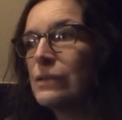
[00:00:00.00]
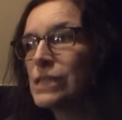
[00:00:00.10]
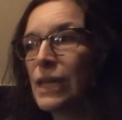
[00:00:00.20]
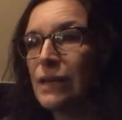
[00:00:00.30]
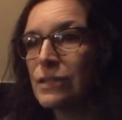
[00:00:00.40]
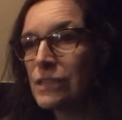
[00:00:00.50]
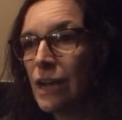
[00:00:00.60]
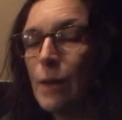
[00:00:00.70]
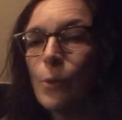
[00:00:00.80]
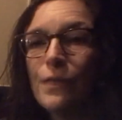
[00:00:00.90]
so they had to
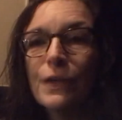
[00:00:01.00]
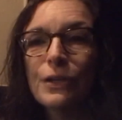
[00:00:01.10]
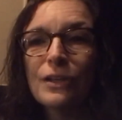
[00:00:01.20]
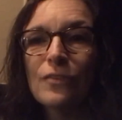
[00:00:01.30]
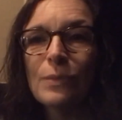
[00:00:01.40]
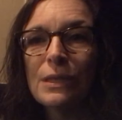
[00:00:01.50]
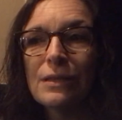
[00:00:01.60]
time when they could give me